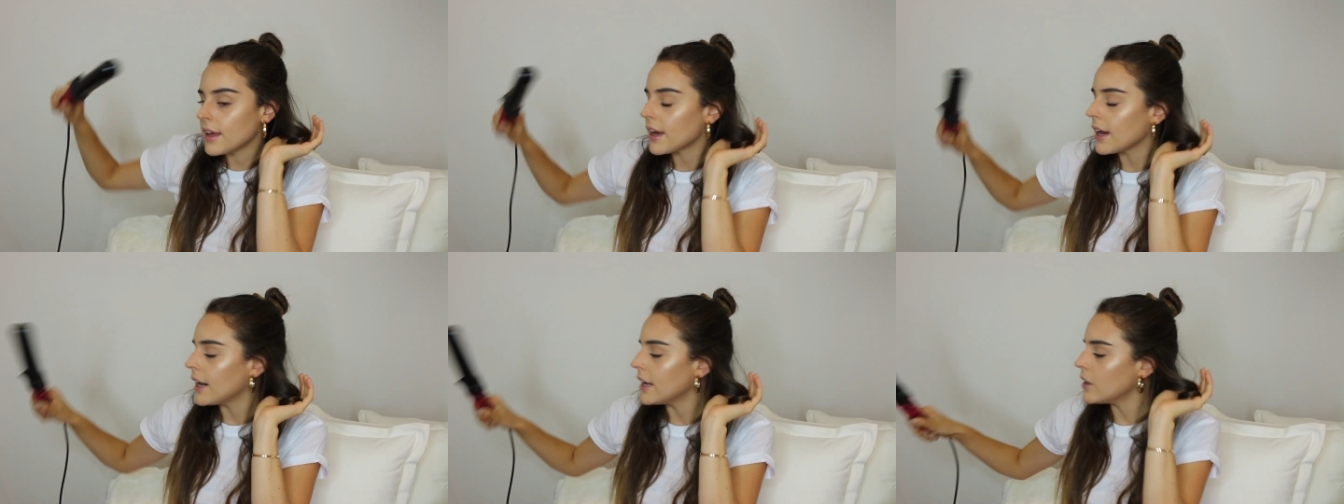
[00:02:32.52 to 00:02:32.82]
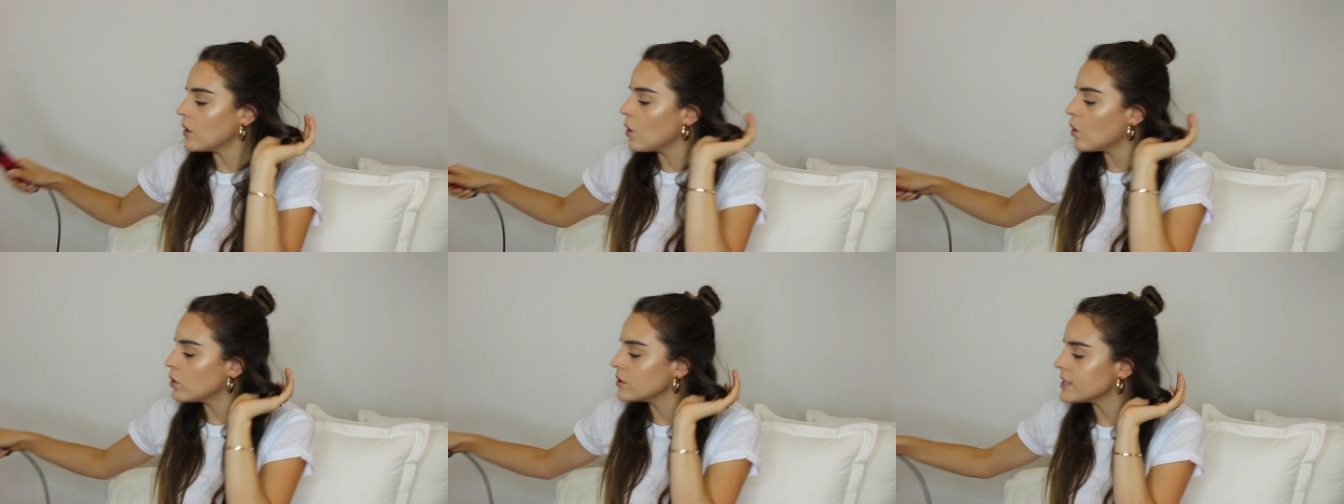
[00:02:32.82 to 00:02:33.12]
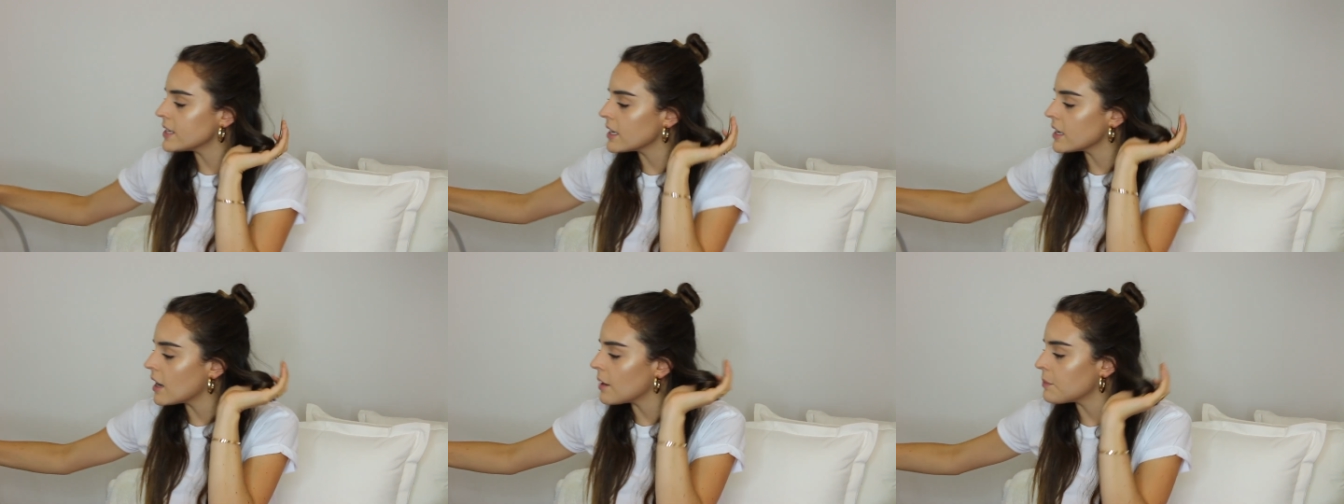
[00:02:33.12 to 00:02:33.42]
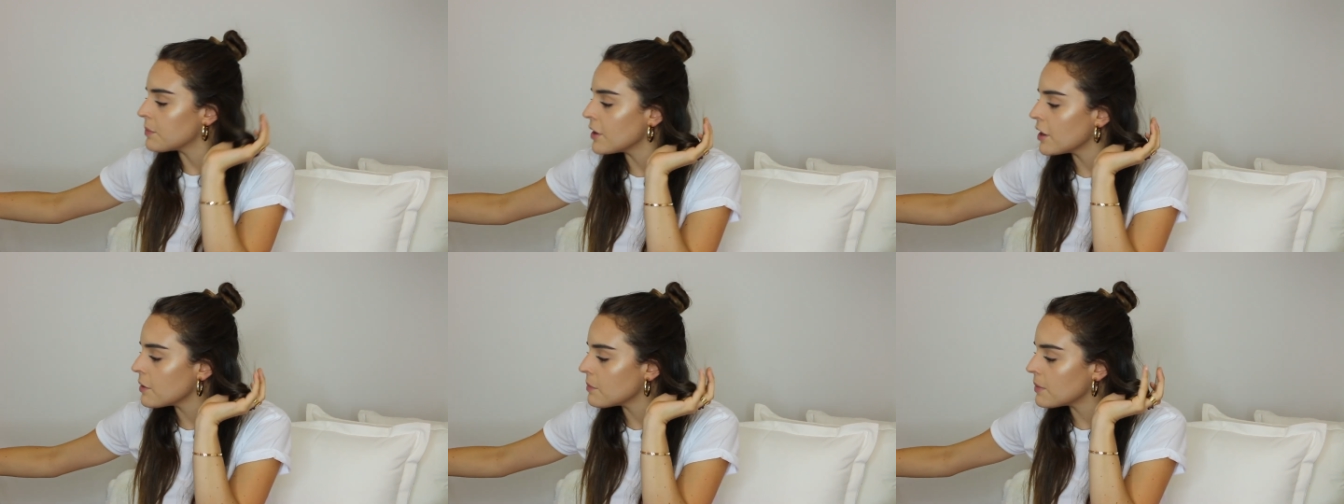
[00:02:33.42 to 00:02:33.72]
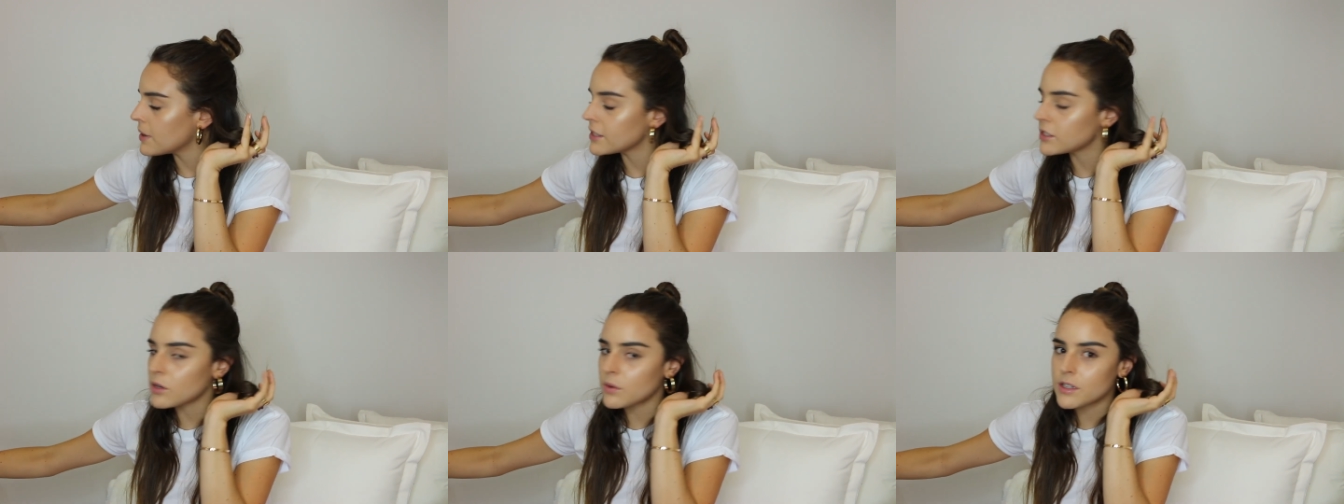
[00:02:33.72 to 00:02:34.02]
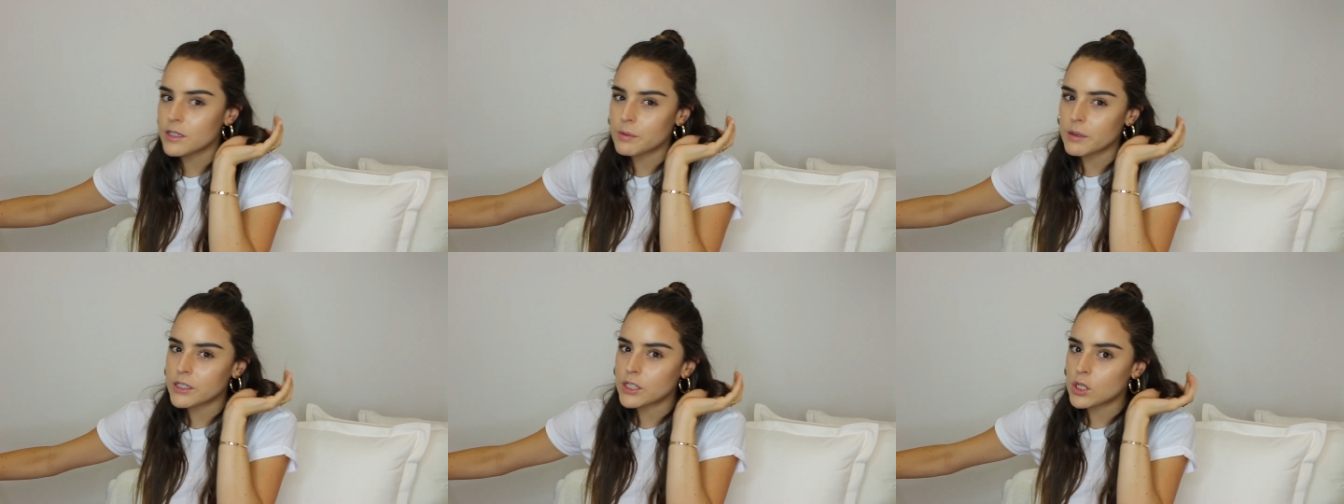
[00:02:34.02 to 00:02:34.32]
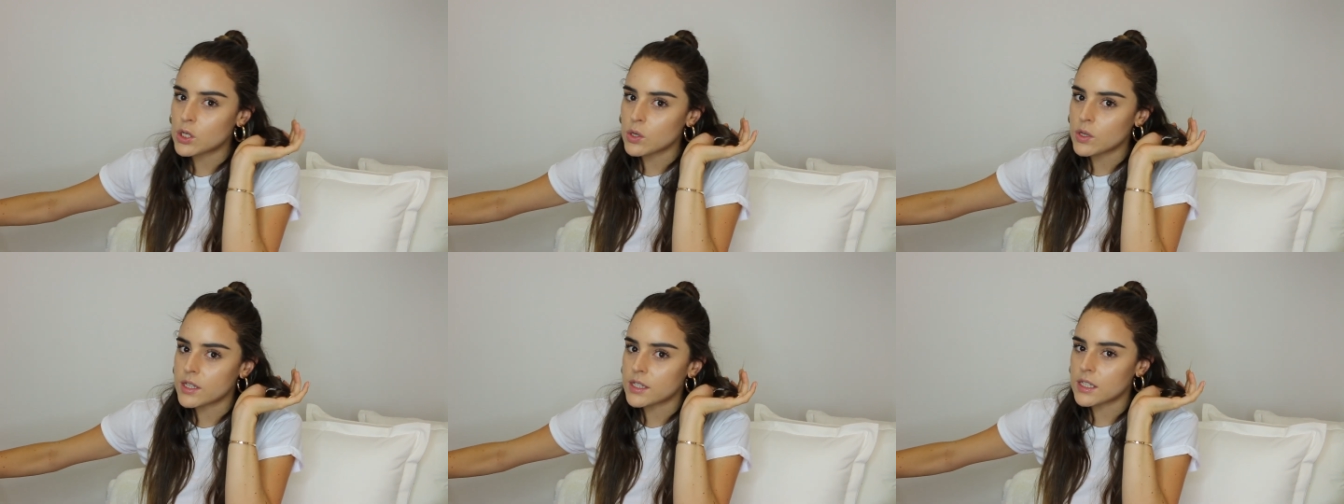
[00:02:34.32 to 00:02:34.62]
Kind of holding it up there, but it's always best to
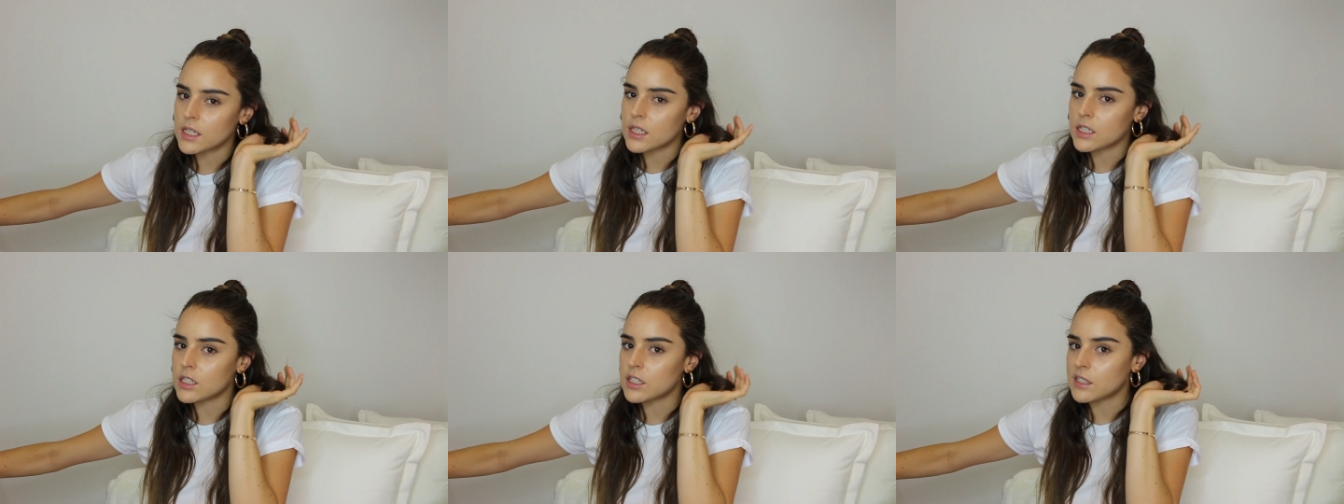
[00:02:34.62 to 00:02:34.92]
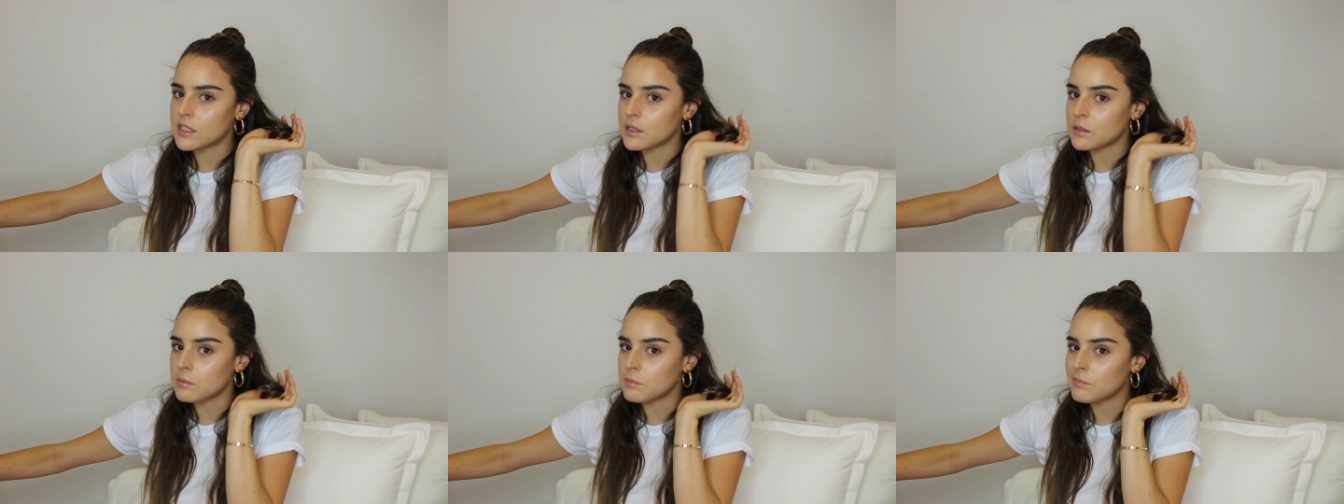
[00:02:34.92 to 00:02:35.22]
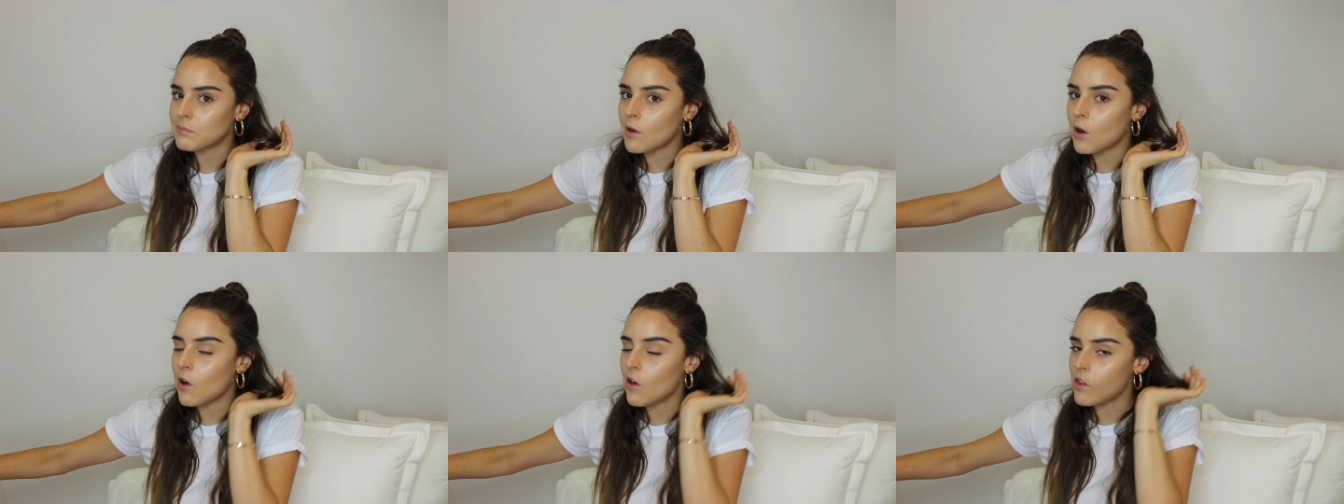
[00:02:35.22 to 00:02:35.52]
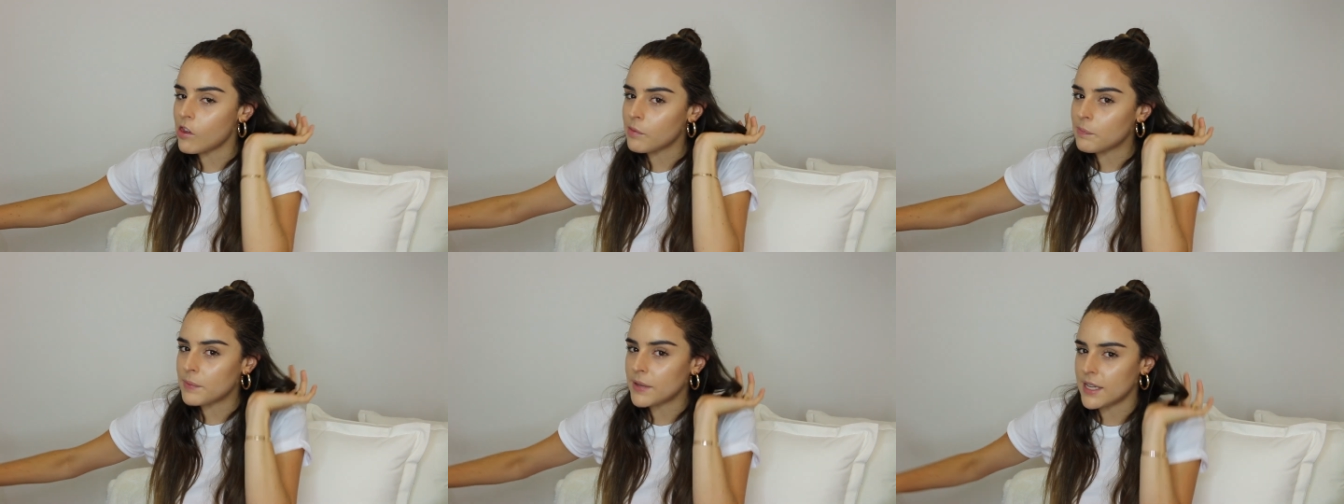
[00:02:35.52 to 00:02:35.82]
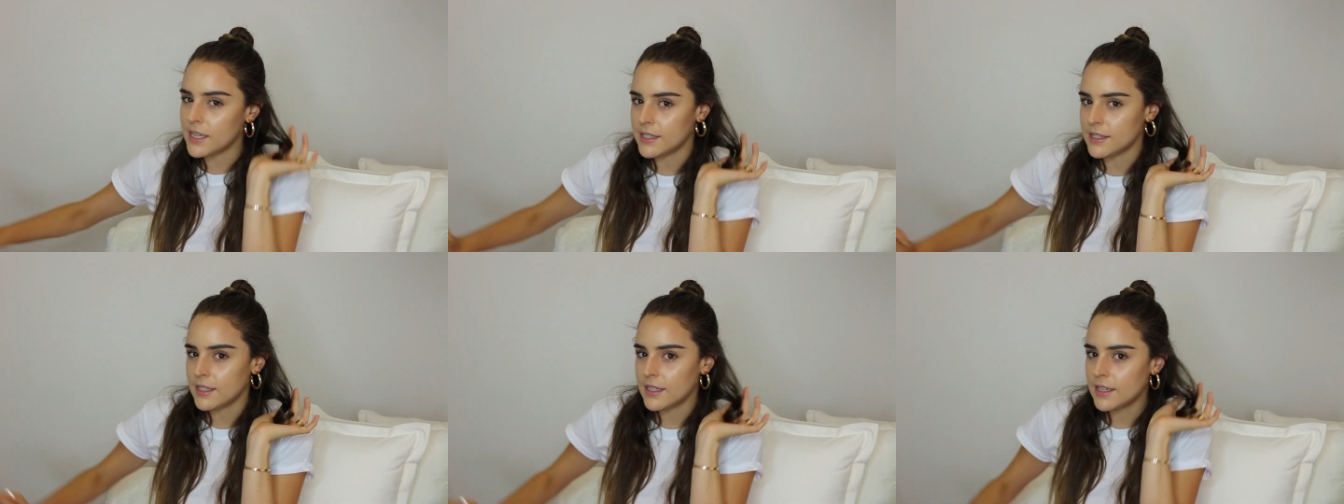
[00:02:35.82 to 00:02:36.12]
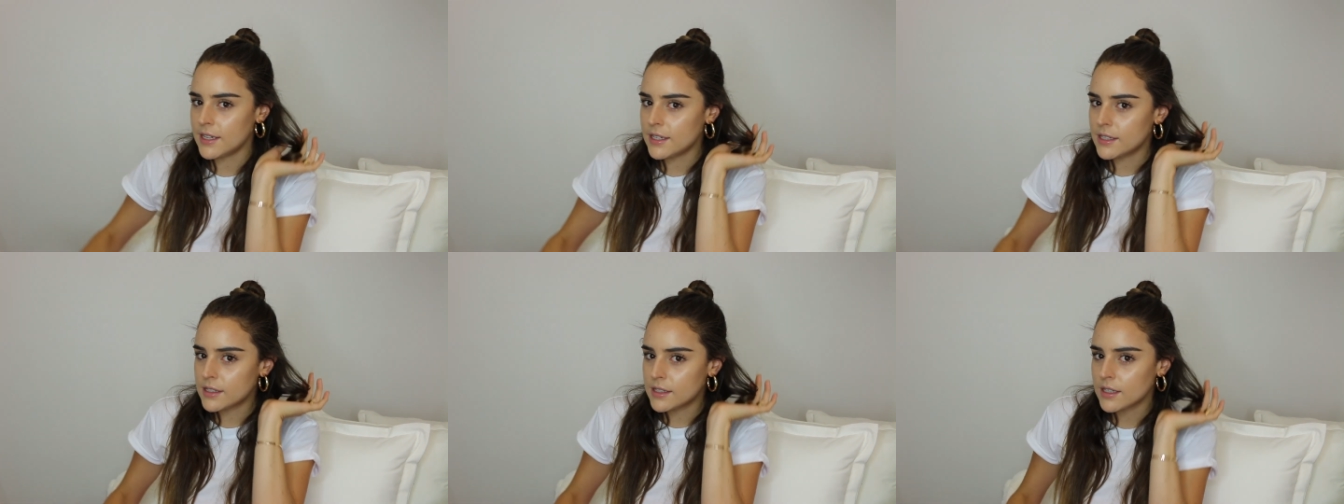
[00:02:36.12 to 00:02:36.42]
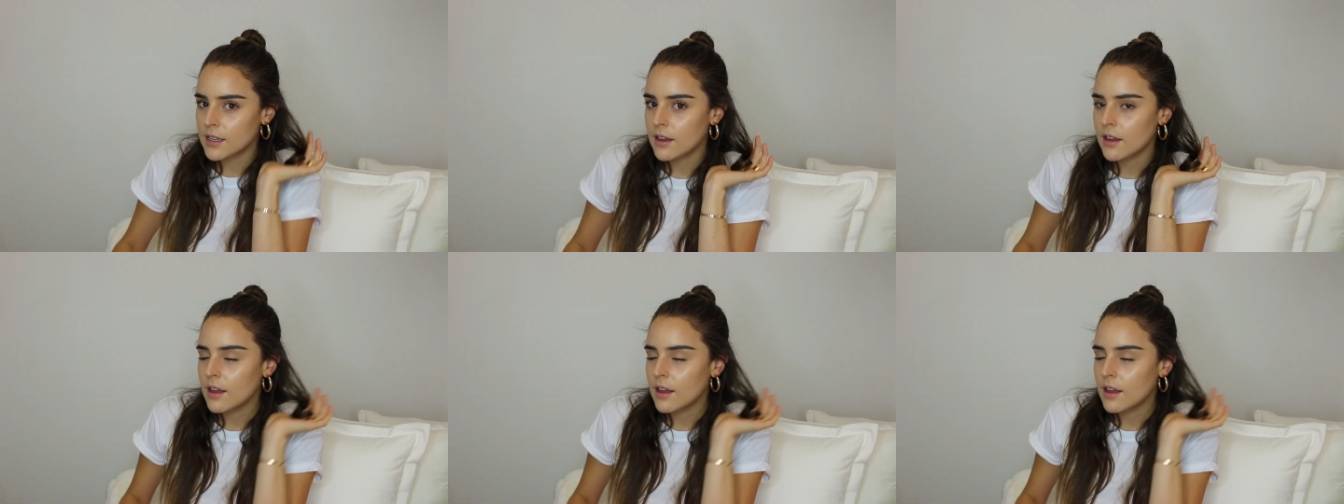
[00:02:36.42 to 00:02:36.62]
do this in small pieces.